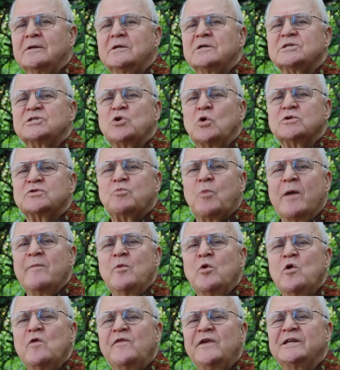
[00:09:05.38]
So as we
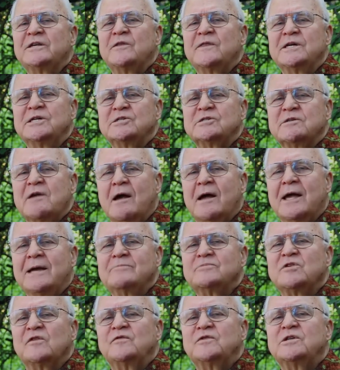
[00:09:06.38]
move into these
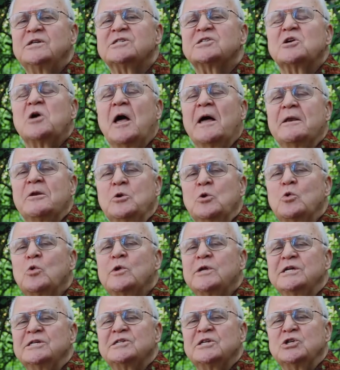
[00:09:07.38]
times of
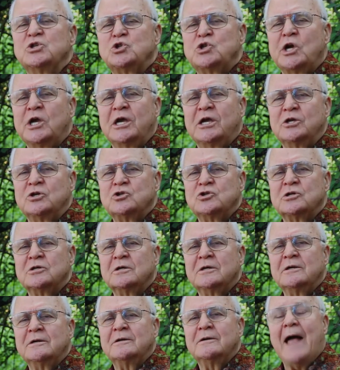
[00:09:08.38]
discontinuities and change
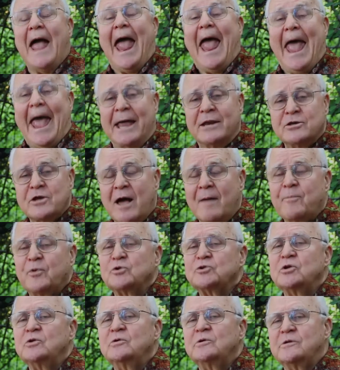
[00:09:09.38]
and
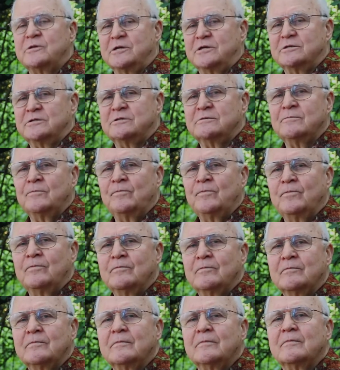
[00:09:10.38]
opportunities,
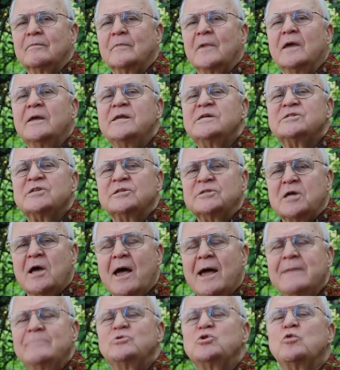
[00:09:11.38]
it is a
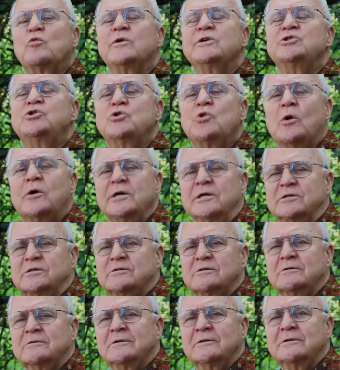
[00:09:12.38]
time to
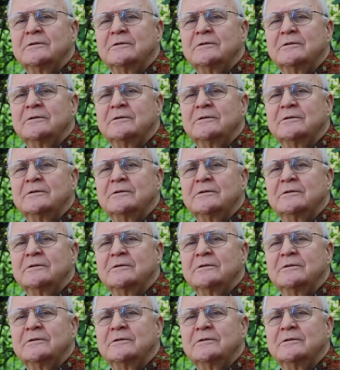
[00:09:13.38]
rejoice.